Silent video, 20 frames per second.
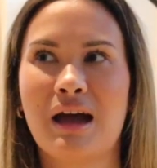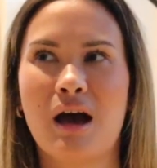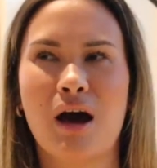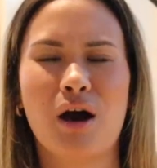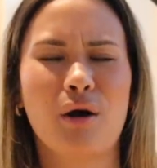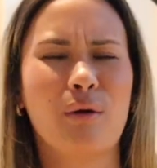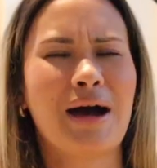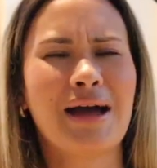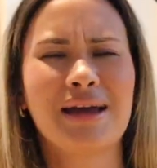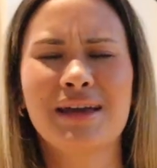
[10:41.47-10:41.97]

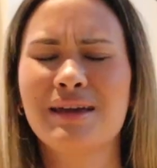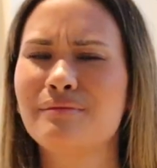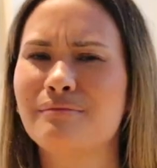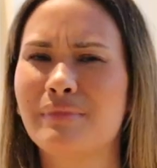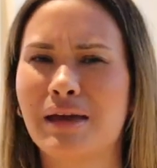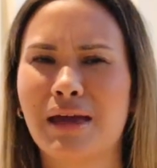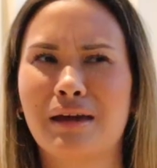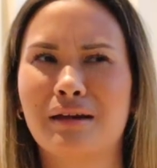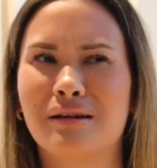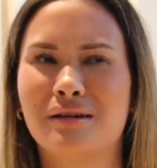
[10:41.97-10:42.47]
oh, I can
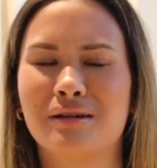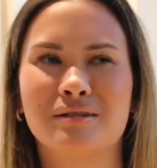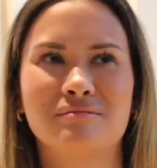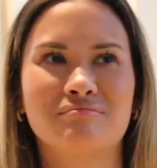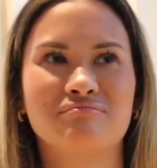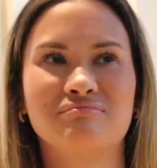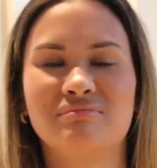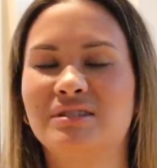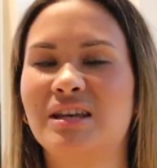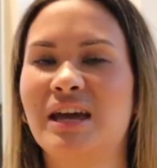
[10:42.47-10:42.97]
make
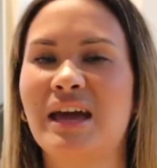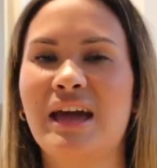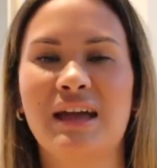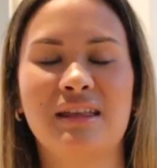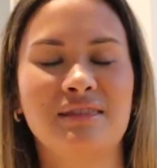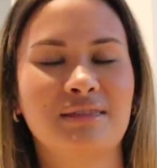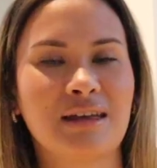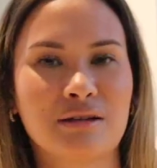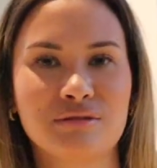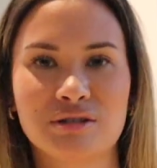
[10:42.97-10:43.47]

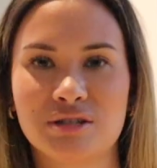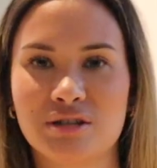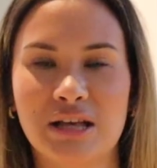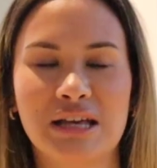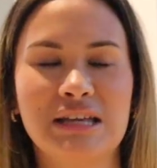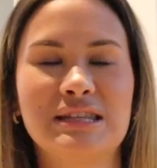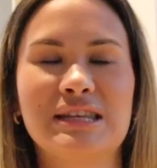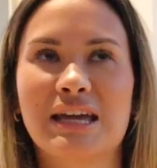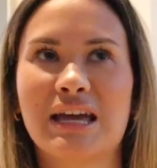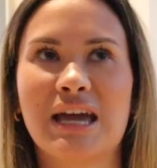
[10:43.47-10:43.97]
$10,000.
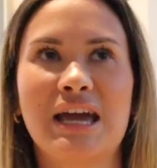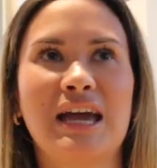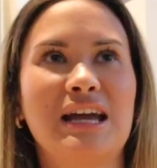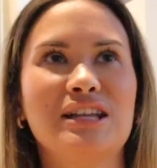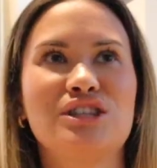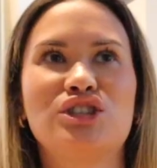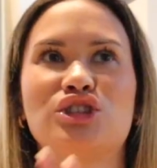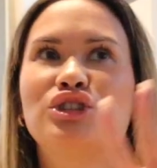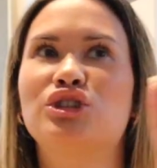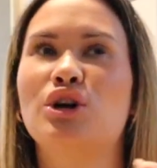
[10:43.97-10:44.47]
It's like,
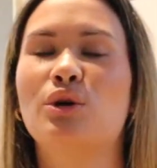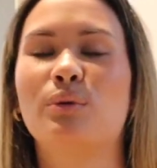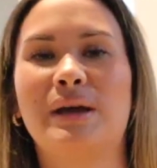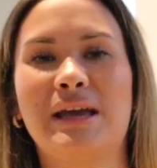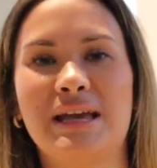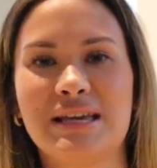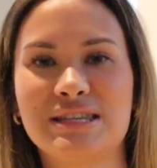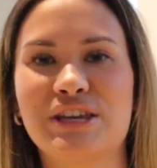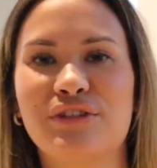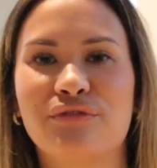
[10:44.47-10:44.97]
it's so
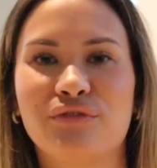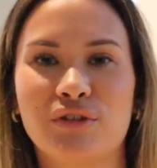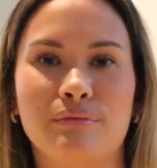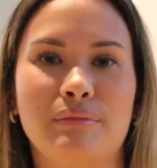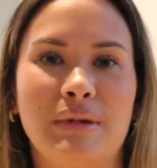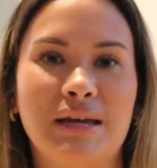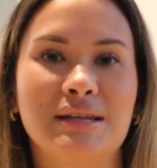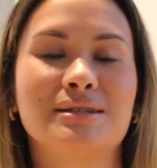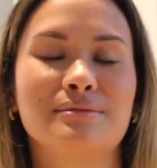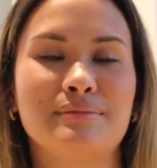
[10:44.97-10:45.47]
easy for
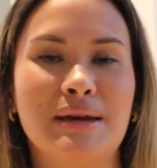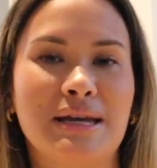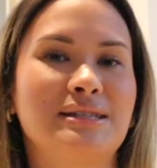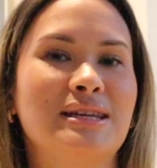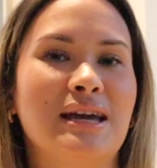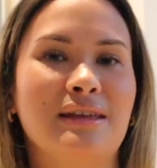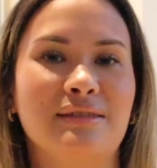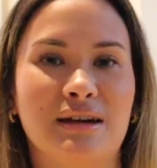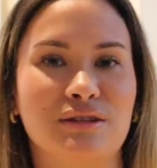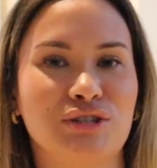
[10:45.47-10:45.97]
me to make
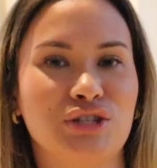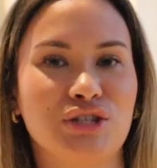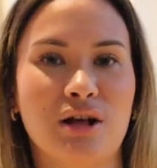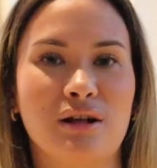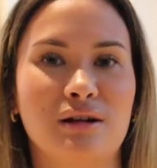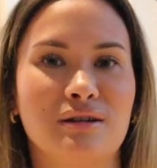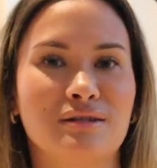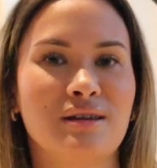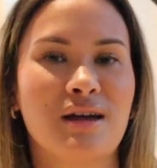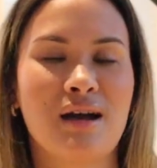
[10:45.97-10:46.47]

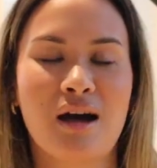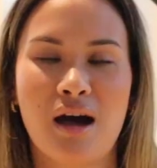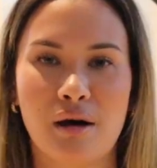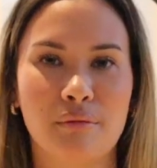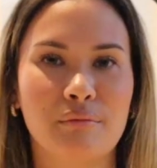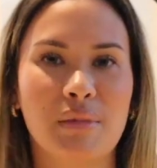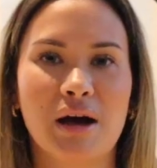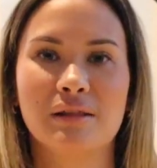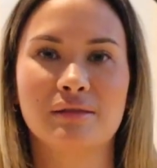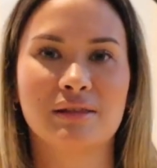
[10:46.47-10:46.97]
$10,000
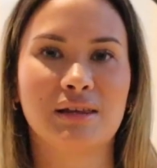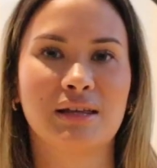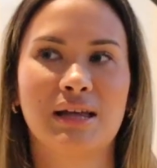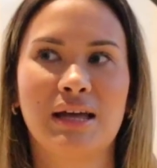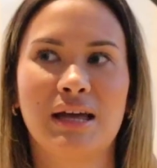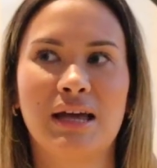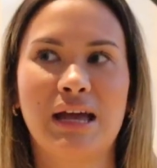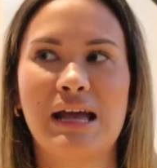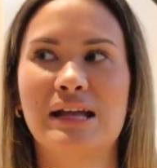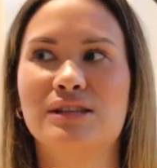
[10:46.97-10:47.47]
a month.
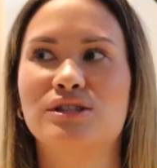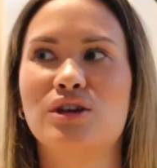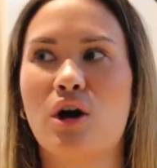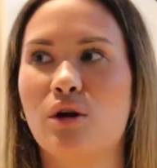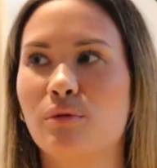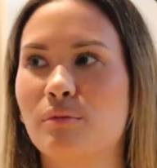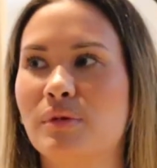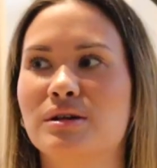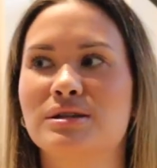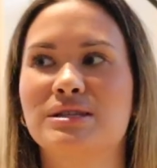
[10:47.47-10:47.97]
It's
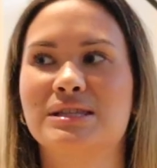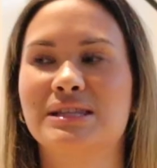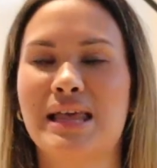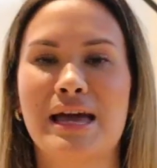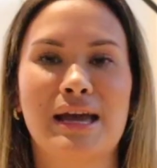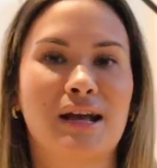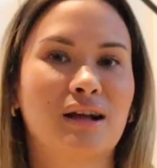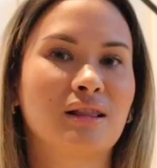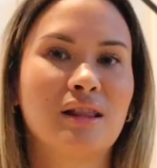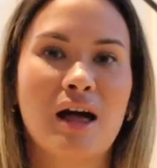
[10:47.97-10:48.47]
almost
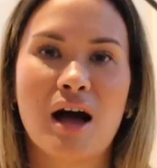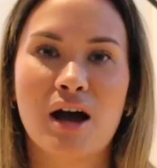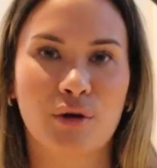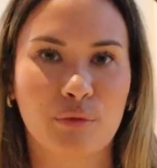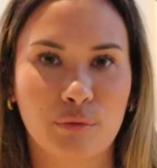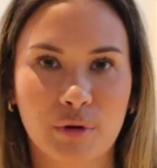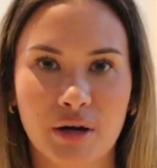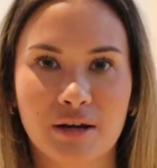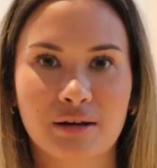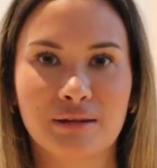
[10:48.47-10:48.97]
like
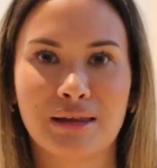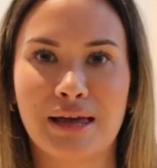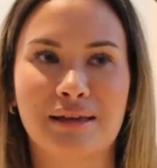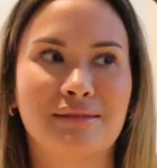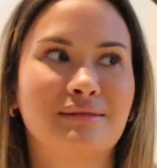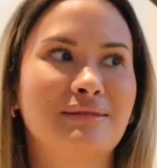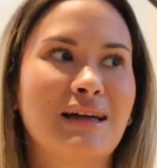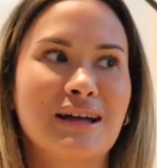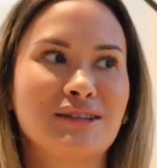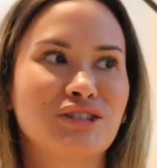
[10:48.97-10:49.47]
clockwork.
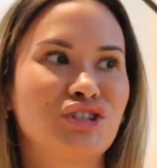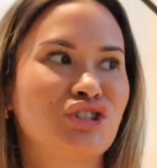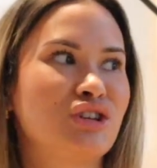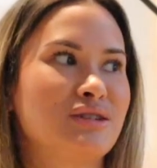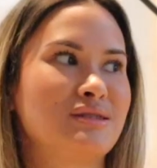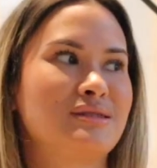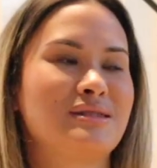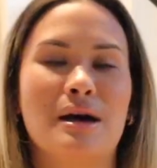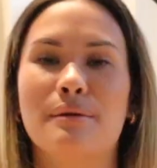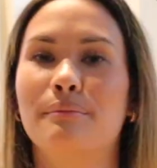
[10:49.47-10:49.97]
Like, that's
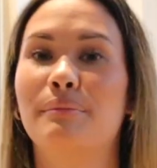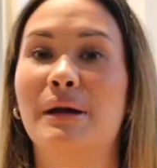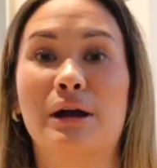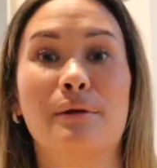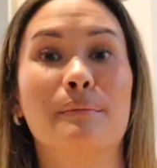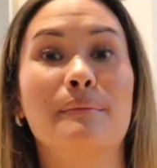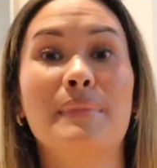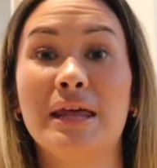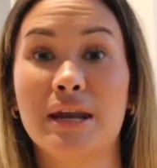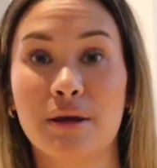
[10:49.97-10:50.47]
just a
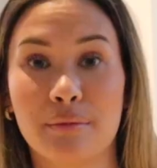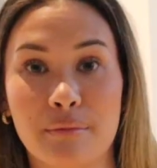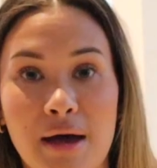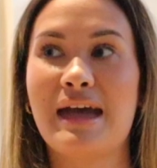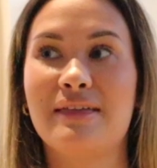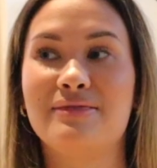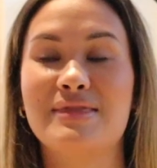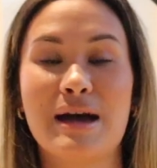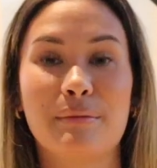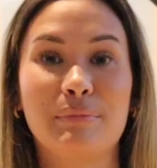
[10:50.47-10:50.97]
bare minimum.
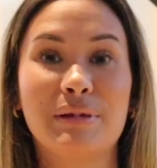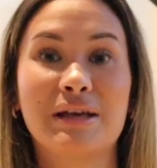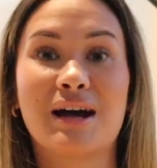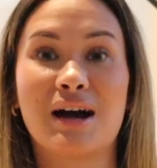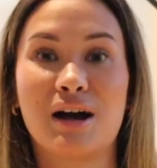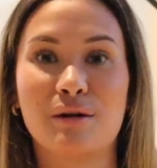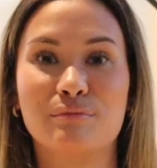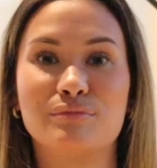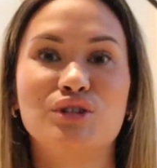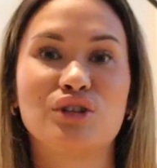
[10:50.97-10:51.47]
And that
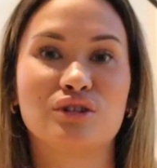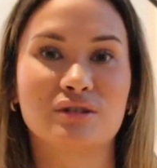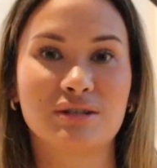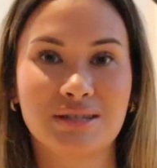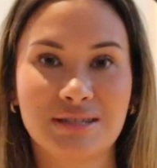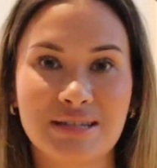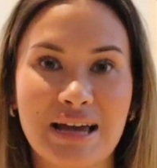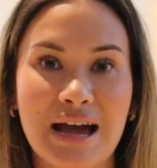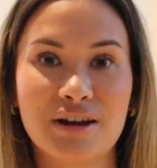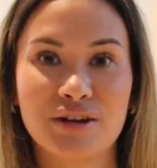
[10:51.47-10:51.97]
becomes your
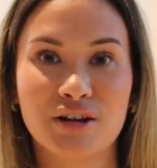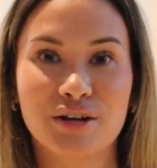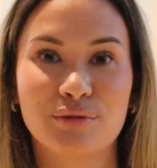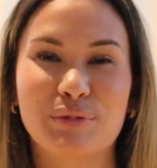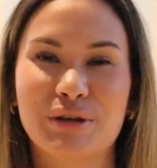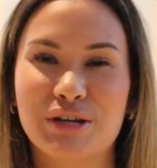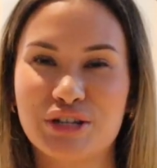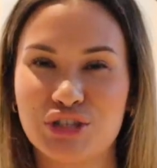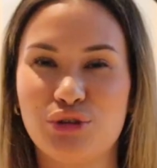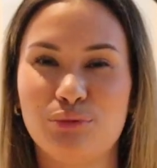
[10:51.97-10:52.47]
standard
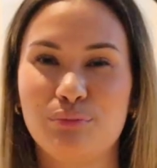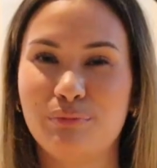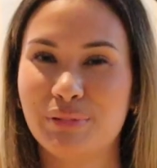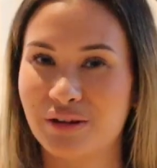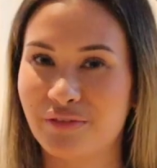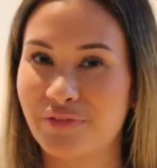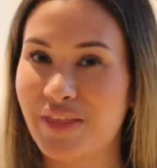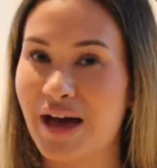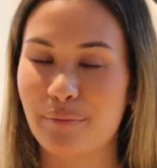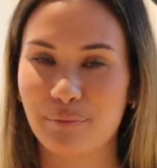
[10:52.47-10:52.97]
because you
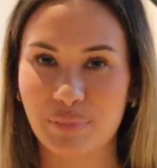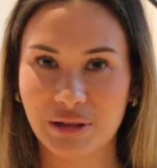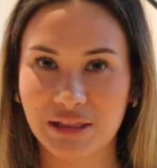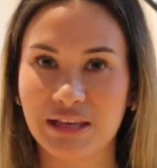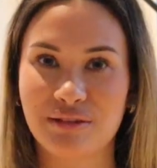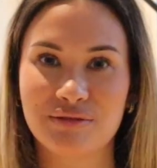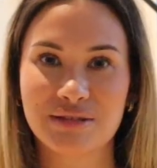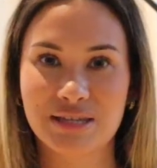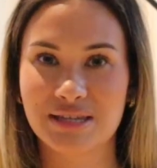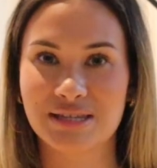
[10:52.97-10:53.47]
build that
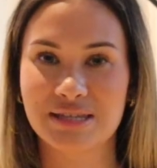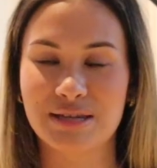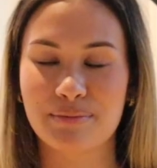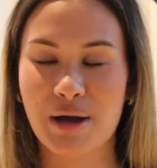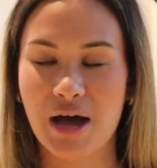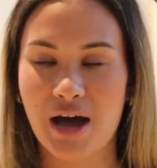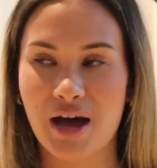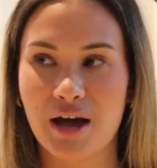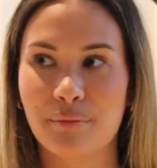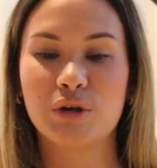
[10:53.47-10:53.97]
belief system
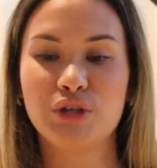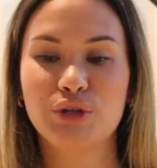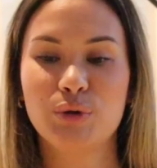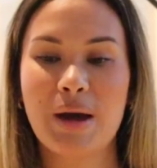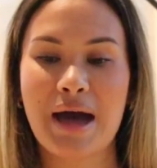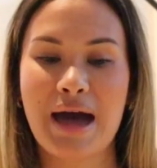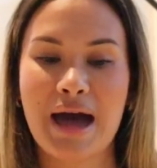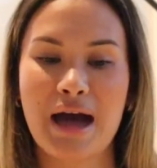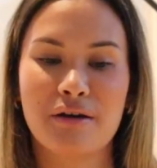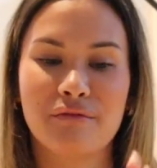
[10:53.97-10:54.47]
up. When you
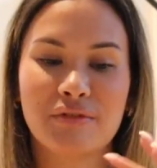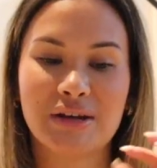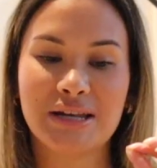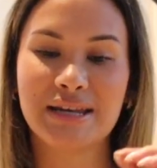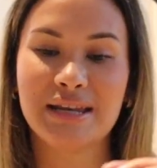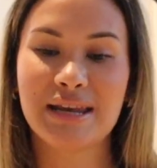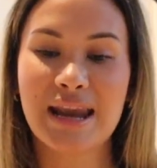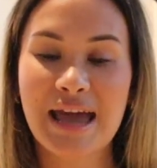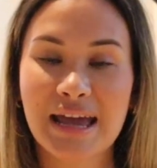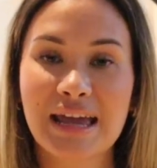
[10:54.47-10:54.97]
have
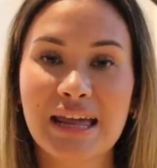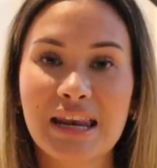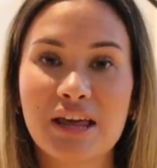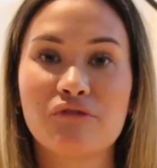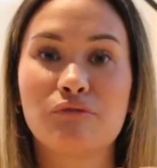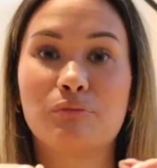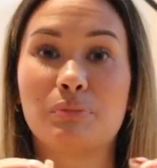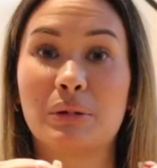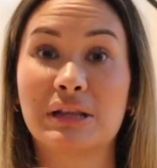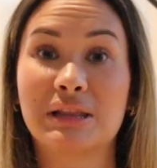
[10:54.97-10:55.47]

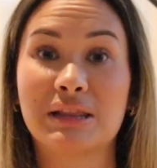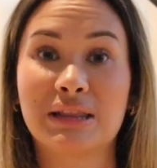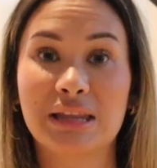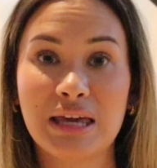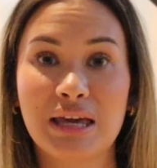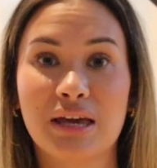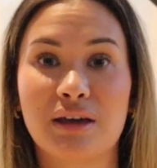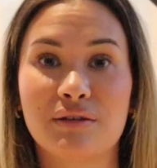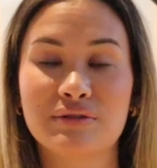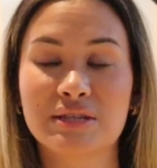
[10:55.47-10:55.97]
negative
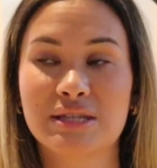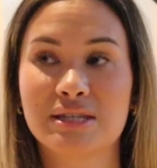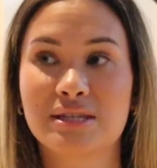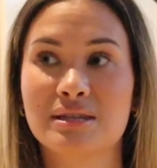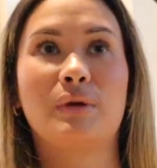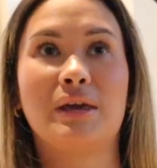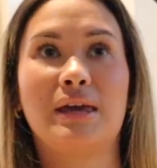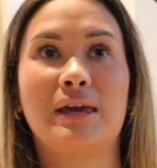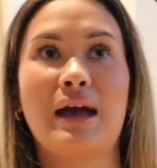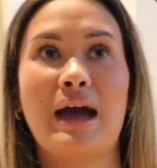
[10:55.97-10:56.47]

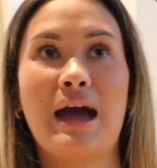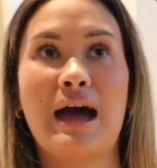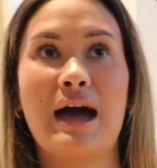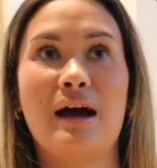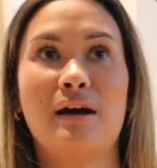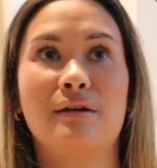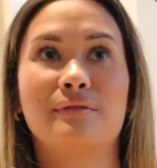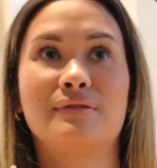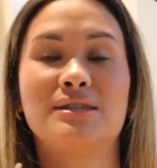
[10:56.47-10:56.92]
beliefs, we have